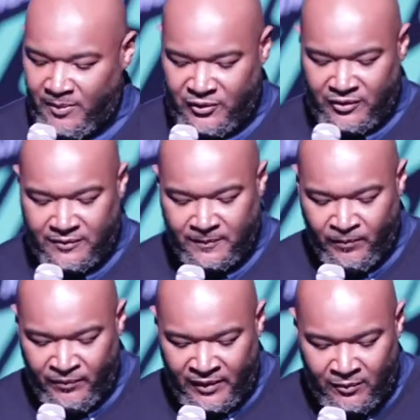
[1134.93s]
scripture,
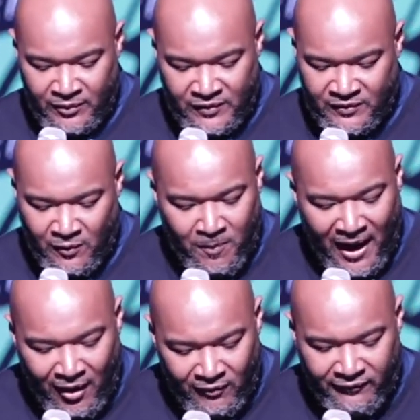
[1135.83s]
which is so
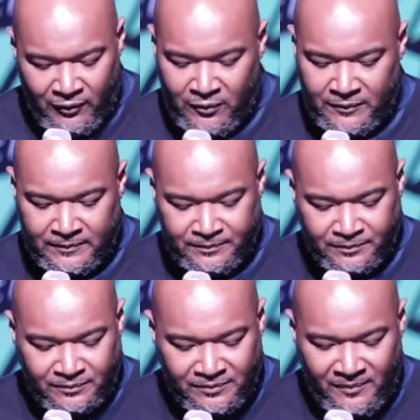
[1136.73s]
powerful
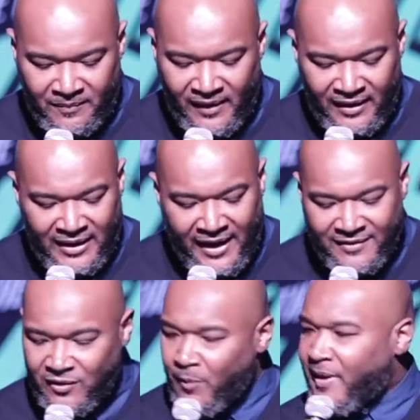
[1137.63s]
and has
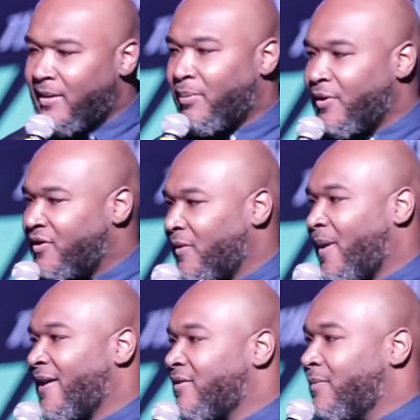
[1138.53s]
so many preaching
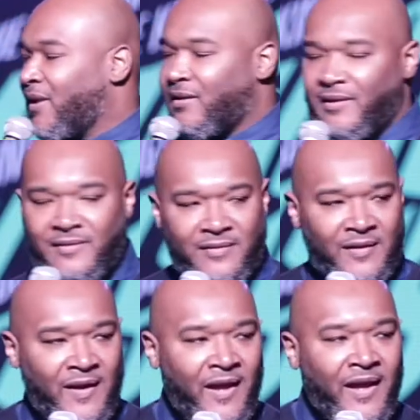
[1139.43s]
possibilities,
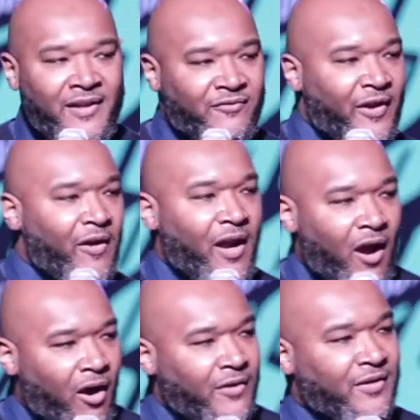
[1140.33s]
it's very
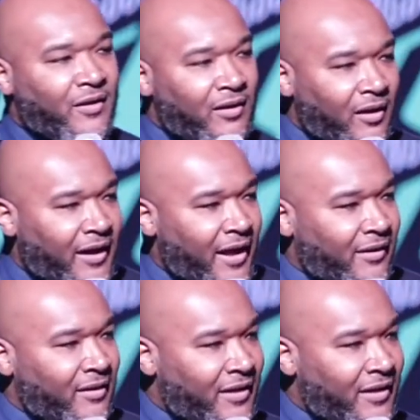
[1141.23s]
hard to look at